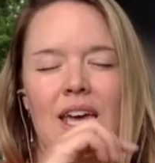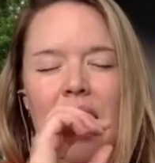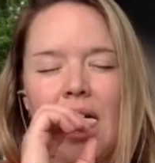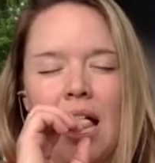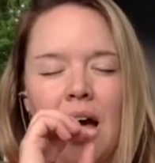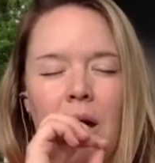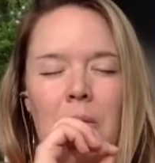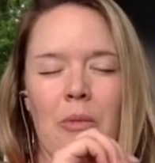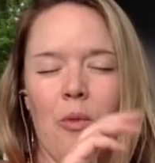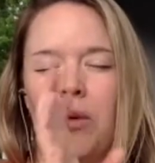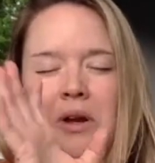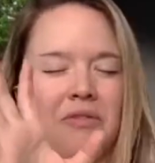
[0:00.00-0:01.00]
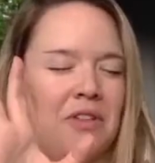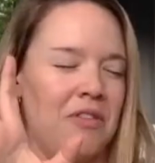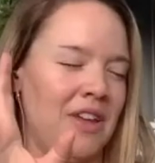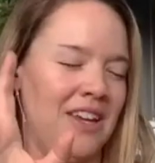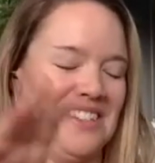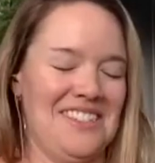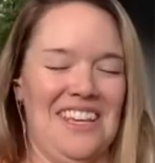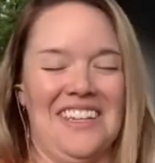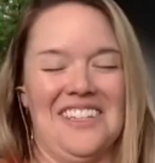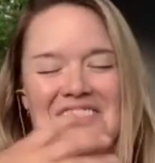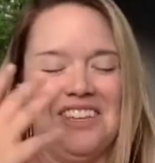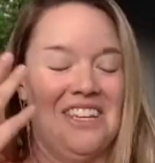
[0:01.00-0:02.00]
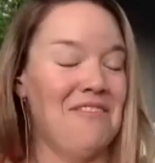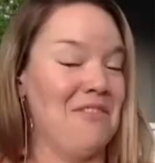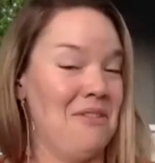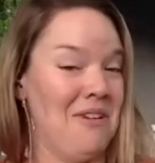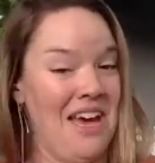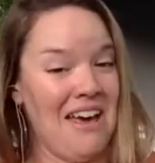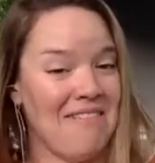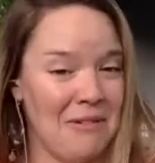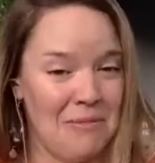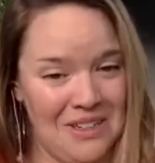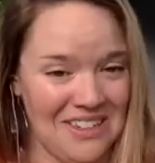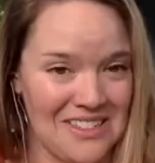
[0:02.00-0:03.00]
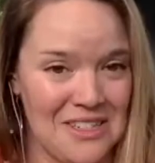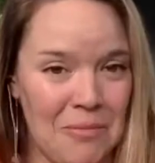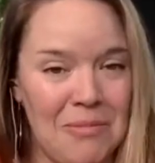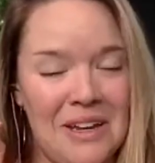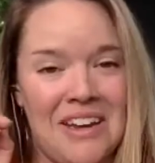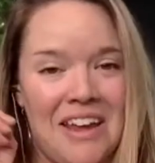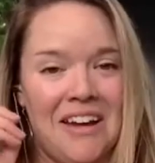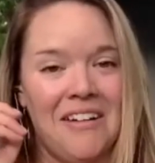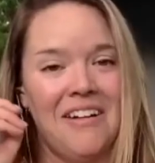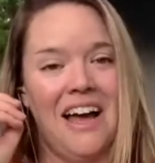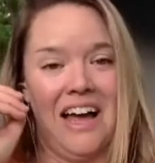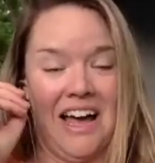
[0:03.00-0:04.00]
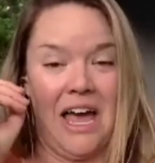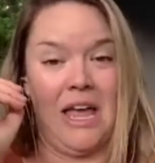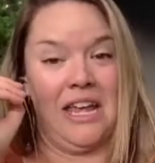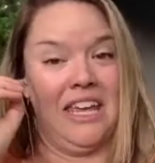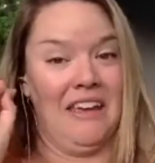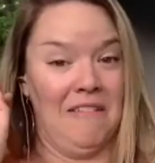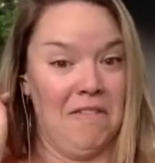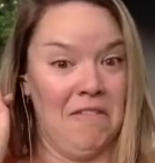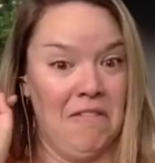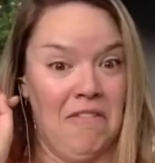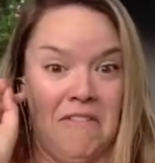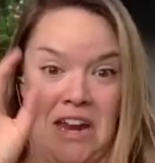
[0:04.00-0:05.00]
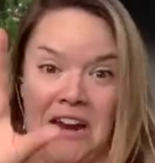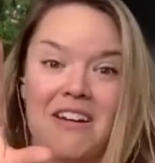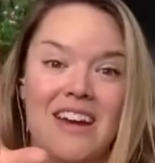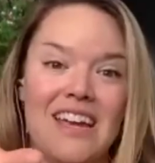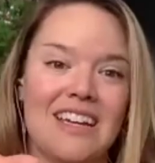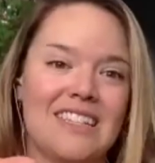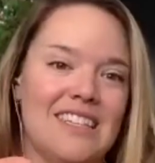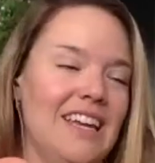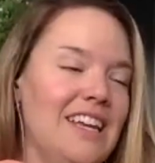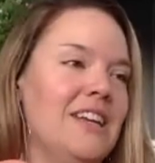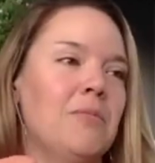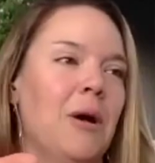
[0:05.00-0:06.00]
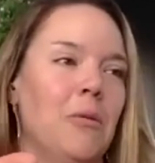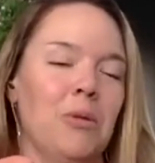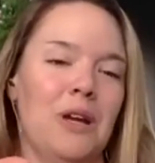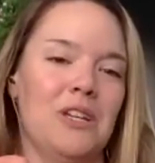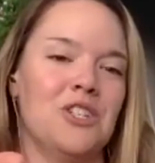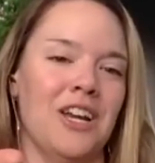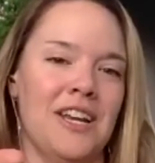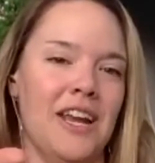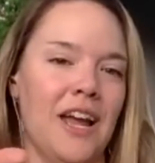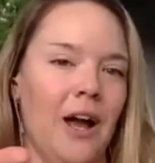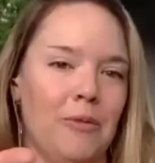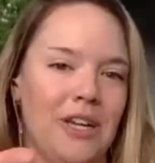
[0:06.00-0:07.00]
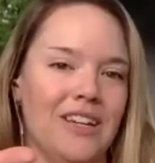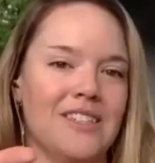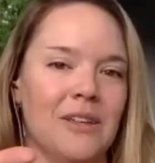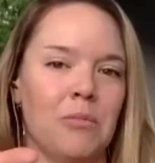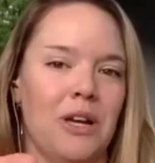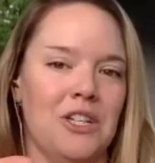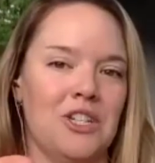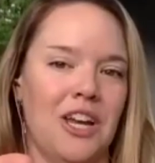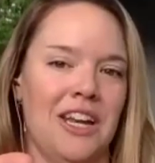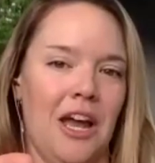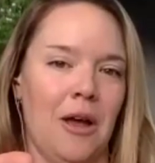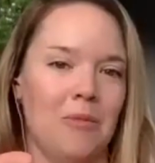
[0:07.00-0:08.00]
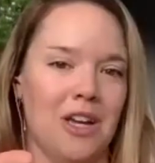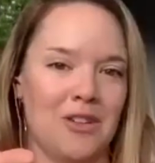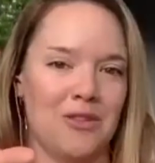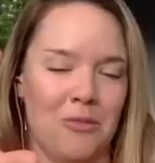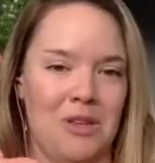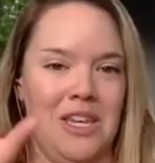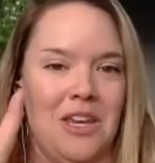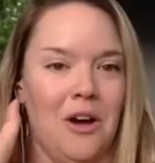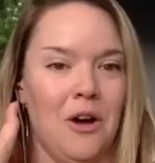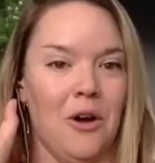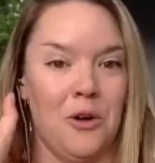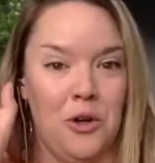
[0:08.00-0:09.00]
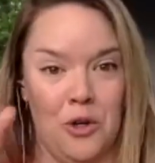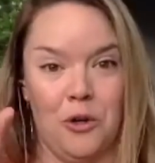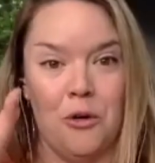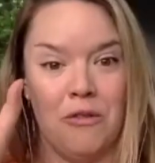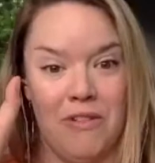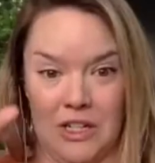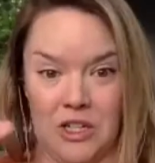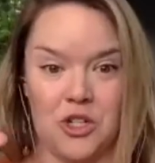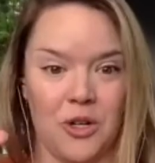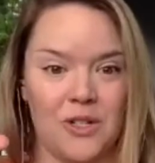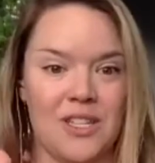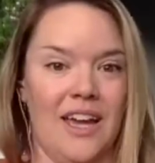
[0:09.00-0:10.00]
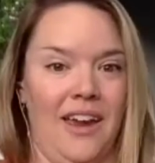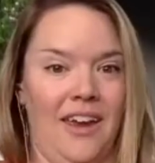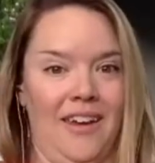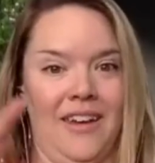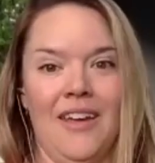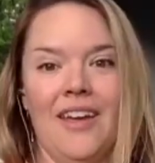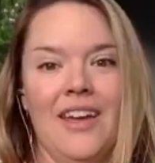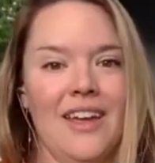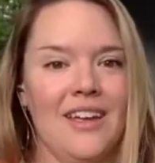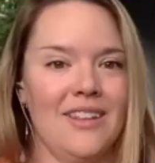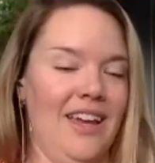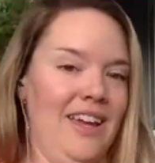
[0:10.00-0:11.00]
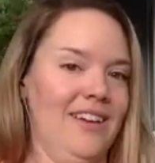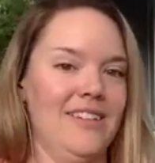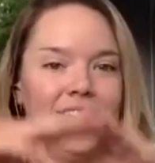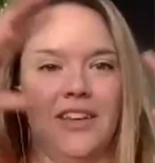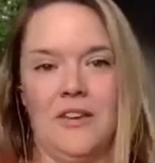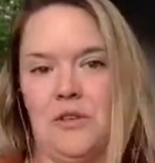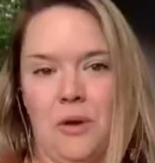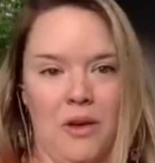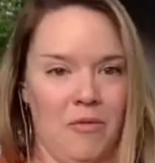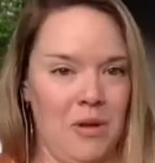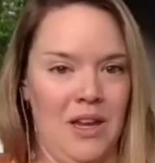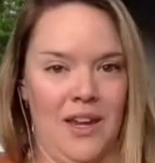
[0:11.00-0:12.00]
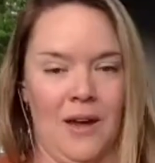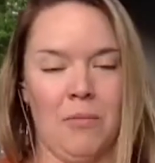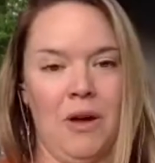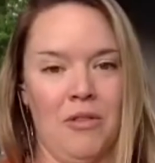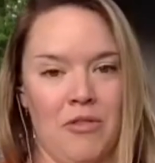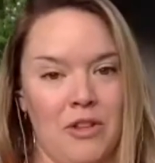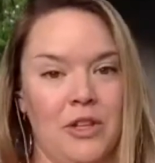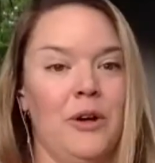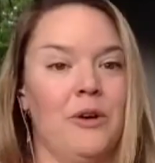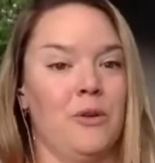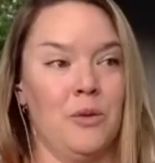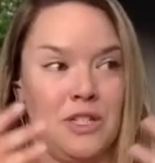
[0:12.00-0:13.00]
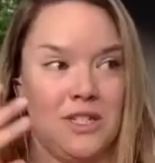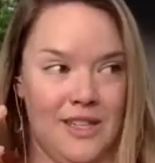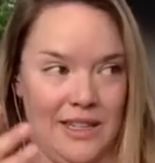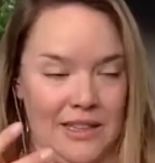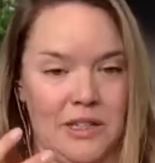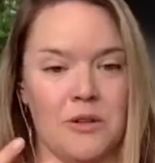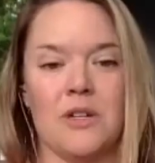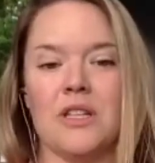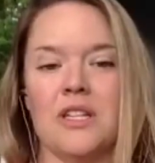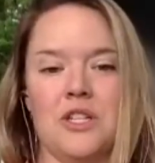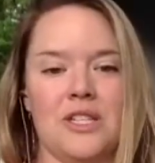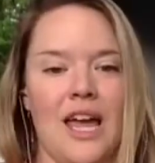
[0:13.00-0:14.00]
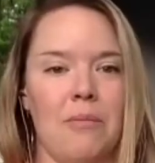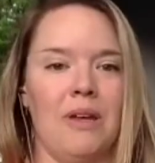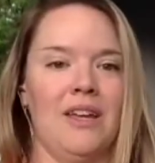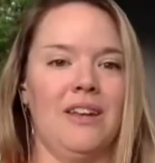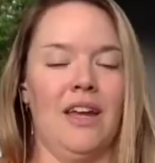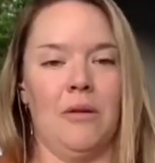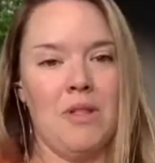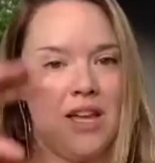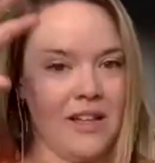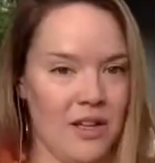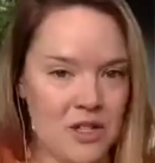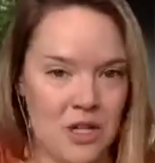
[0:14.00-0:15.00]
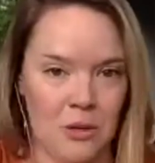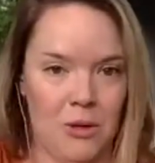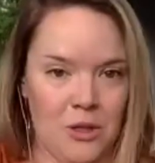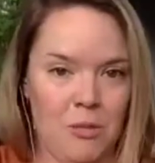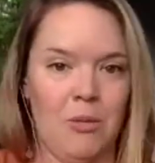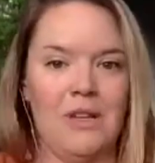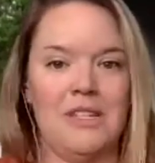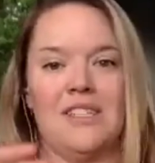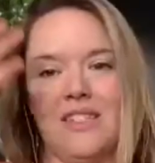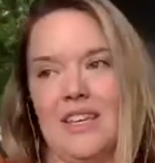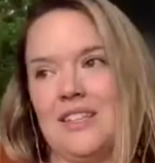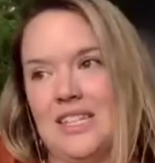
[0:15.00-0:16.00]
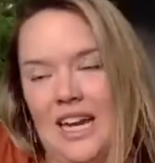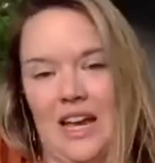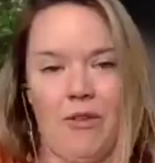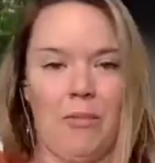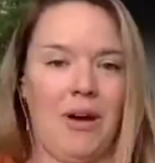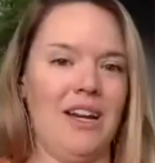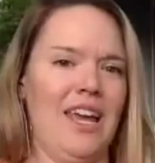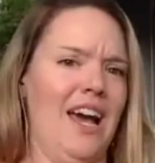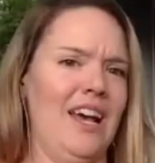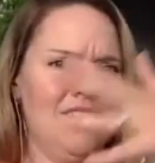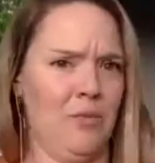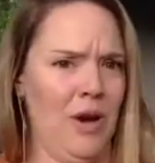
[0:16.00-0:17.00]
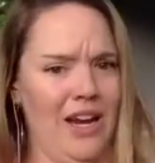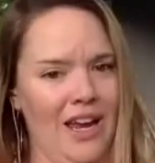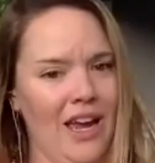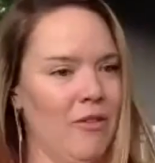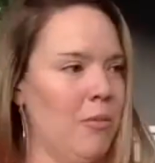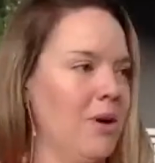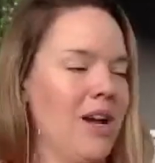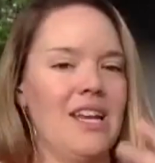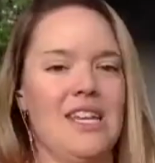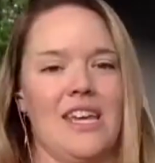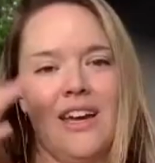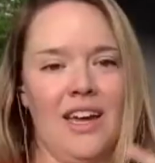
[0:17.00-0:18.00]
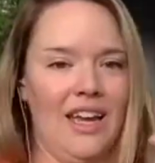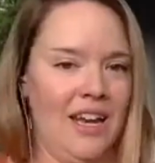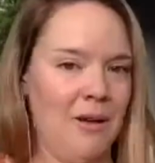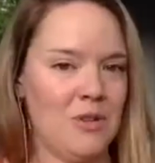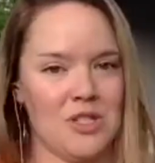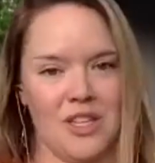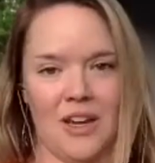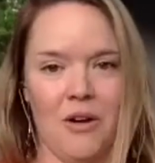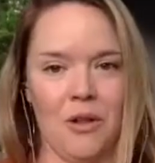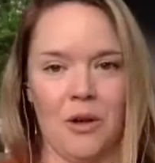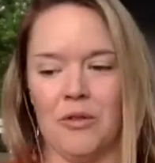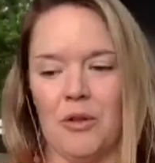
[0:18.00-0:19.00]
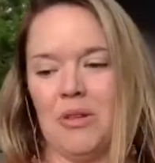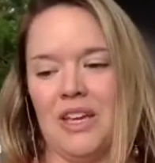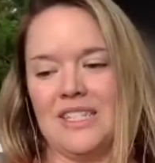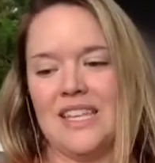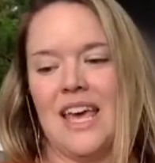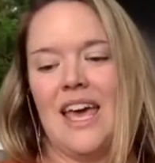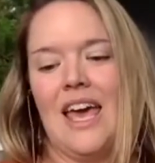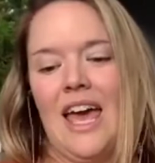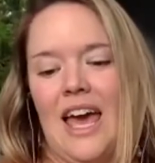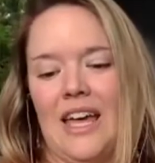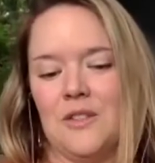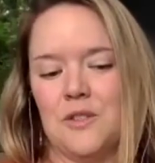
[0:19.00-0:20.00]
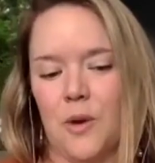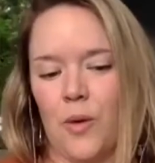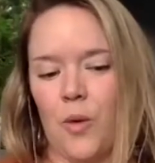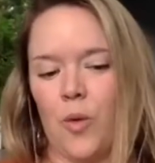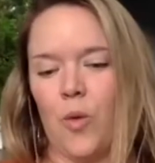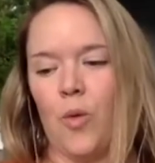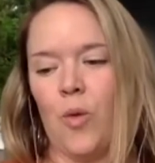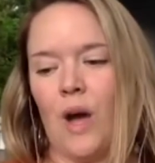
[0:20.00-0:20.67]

one of the things, if you haven't picked this up by now, I get very excited about bright, shiny objects, and bright, shiny objects for me are new ventures. If you give me a month alone, which is like literally just happened, I'm like launching multiple businesses and I have a podcast and wait, I have a book idea and I'm just like all over the place. And so